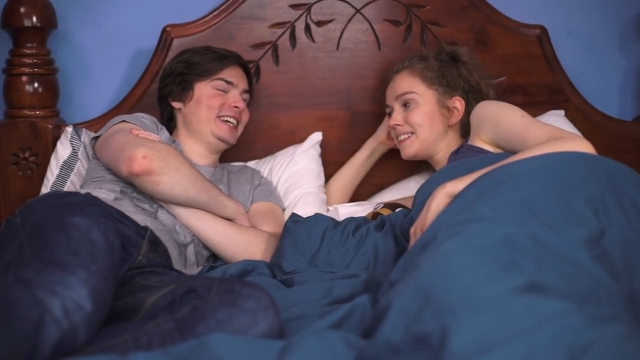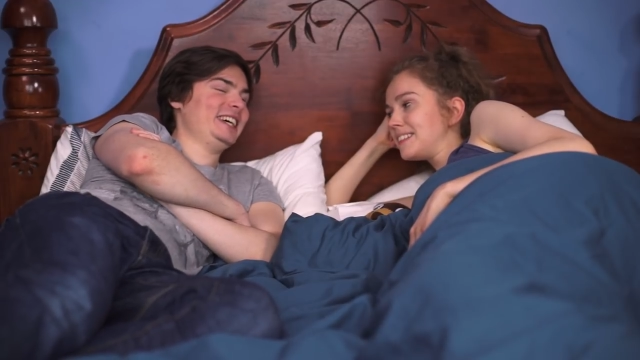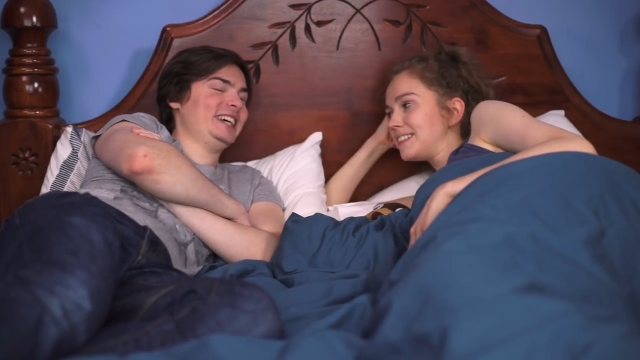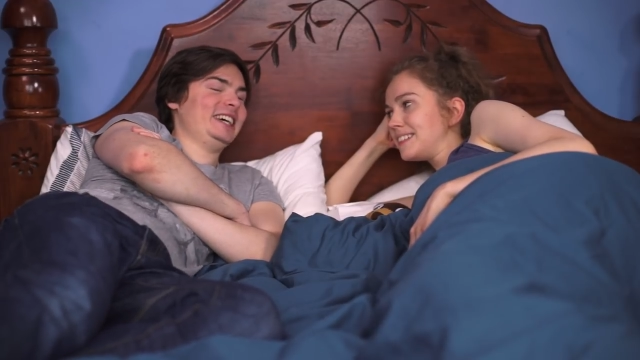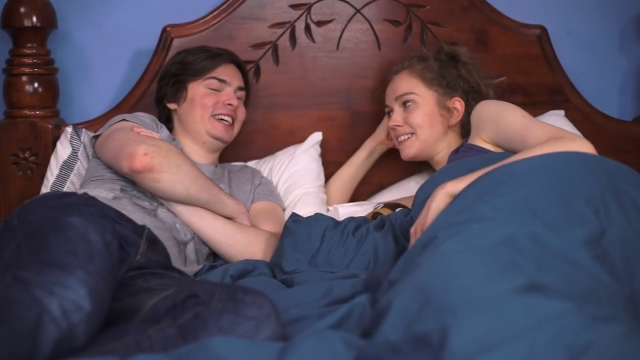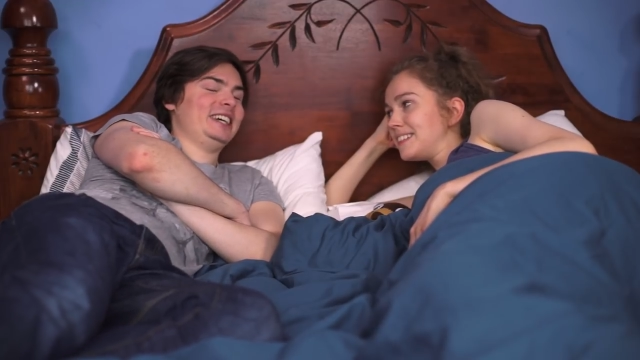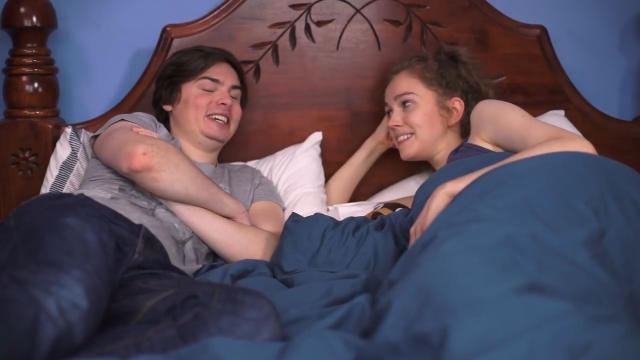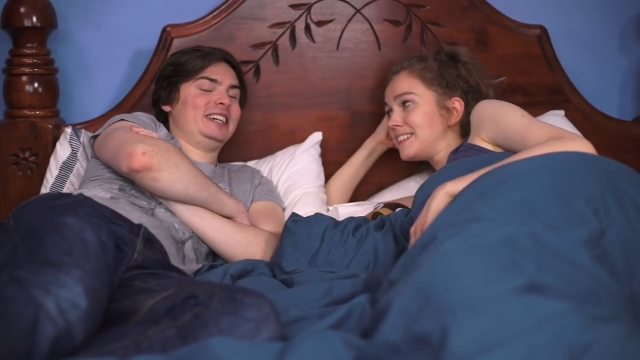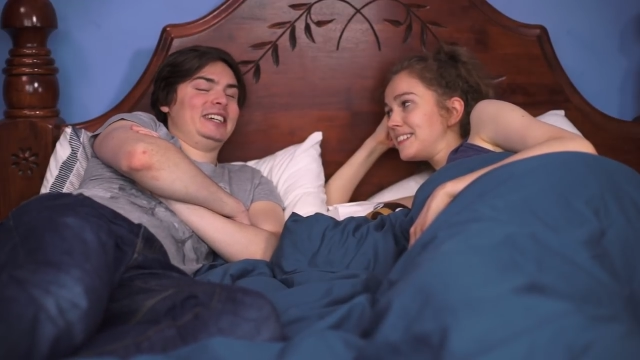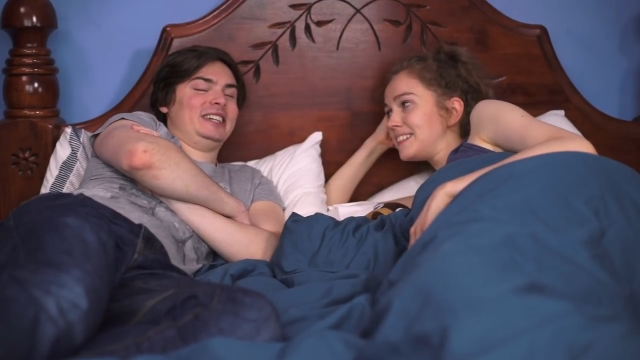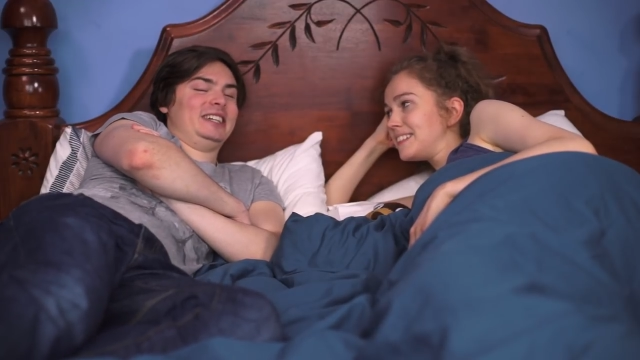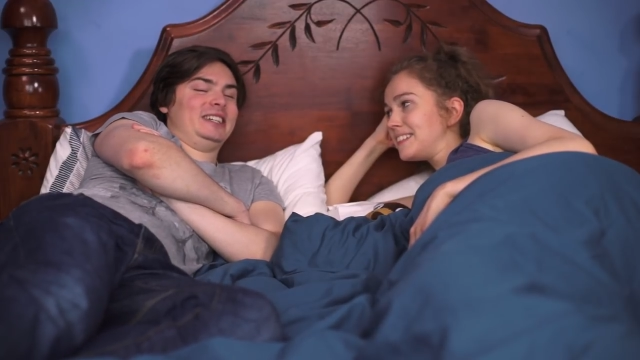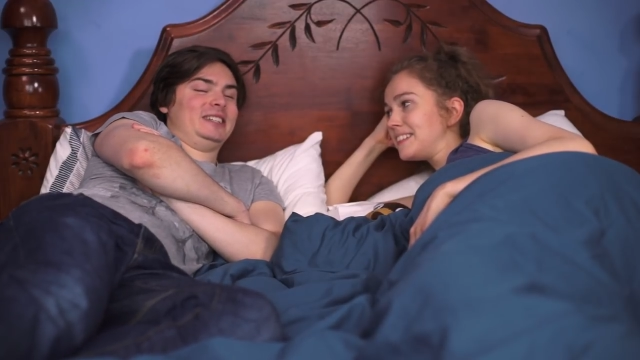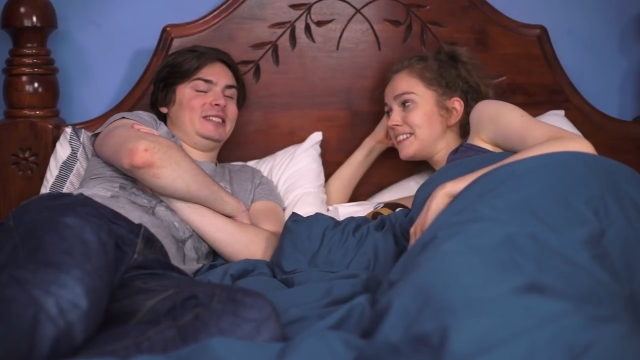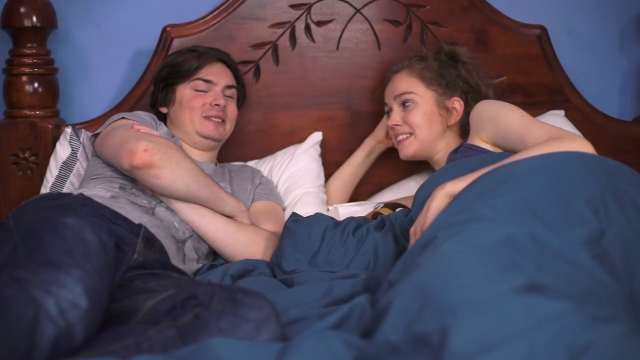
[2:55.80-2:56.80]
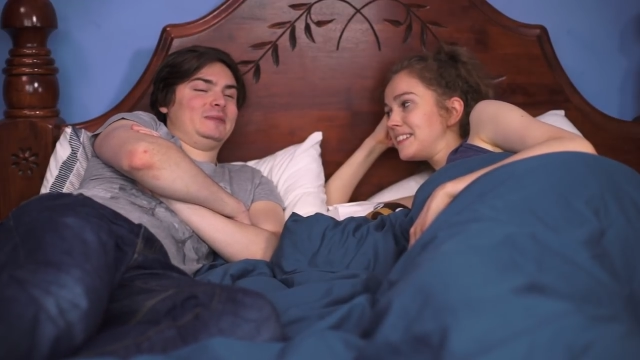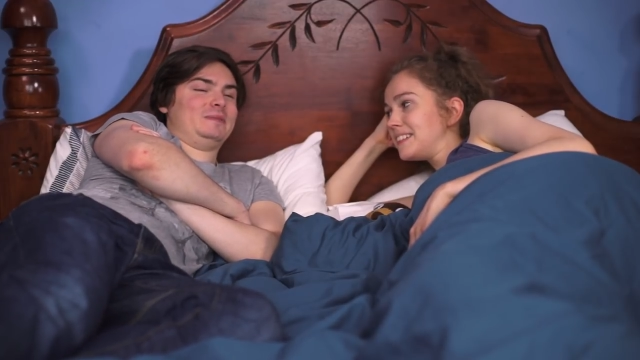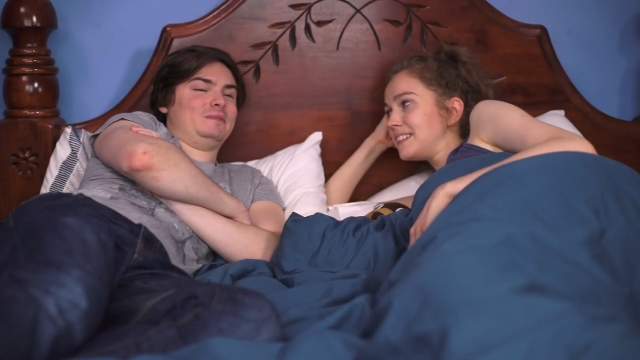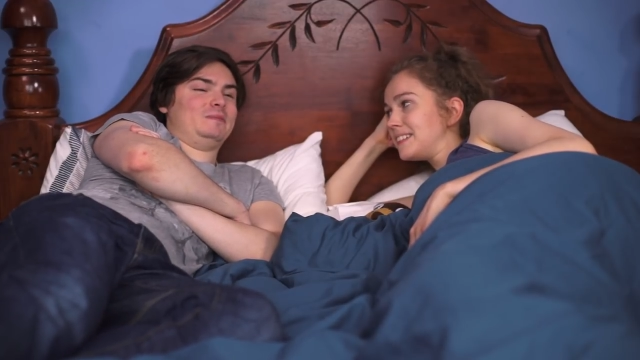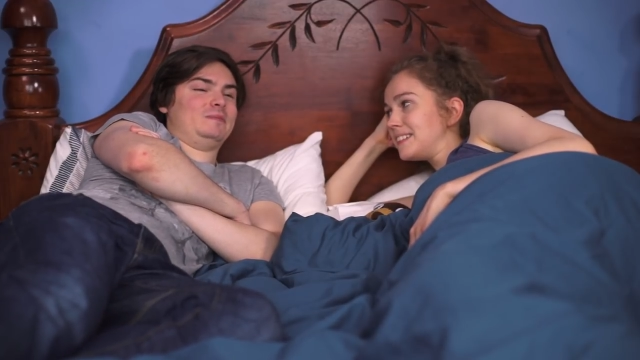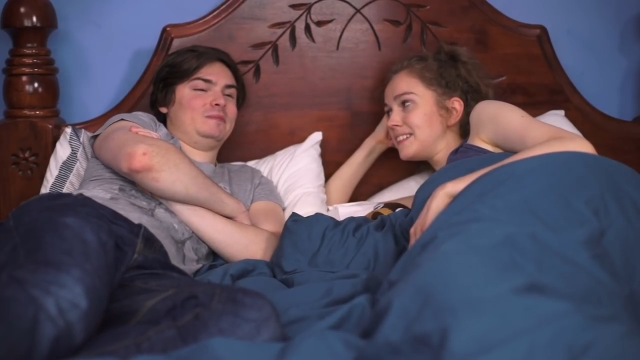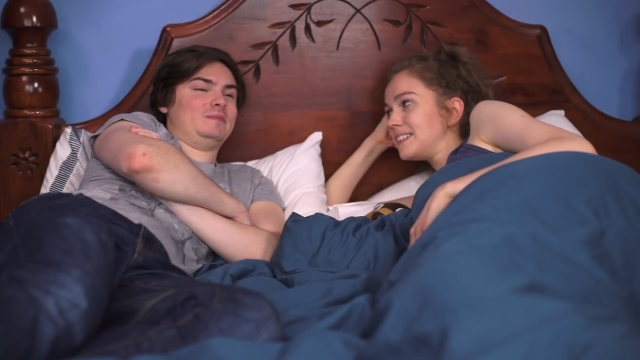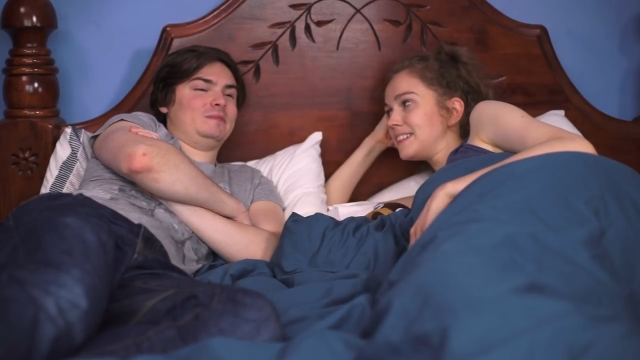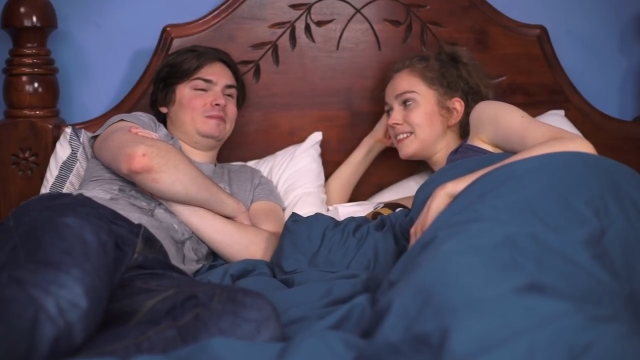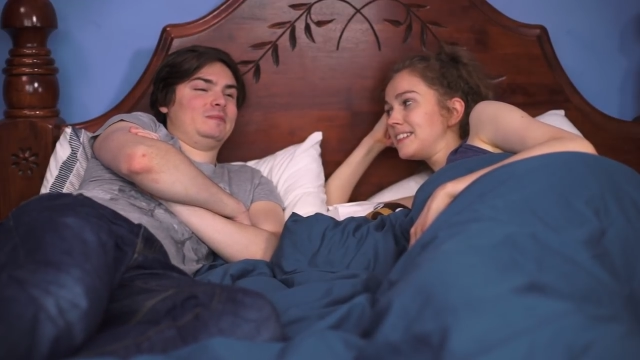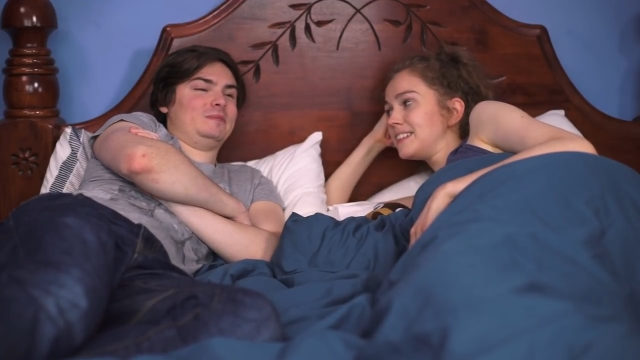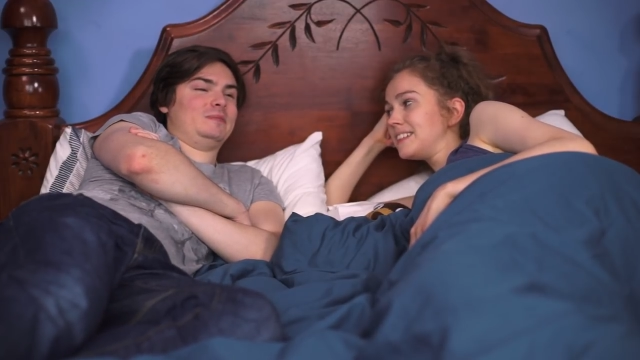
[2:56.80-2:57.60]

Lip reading: Nobody speaks.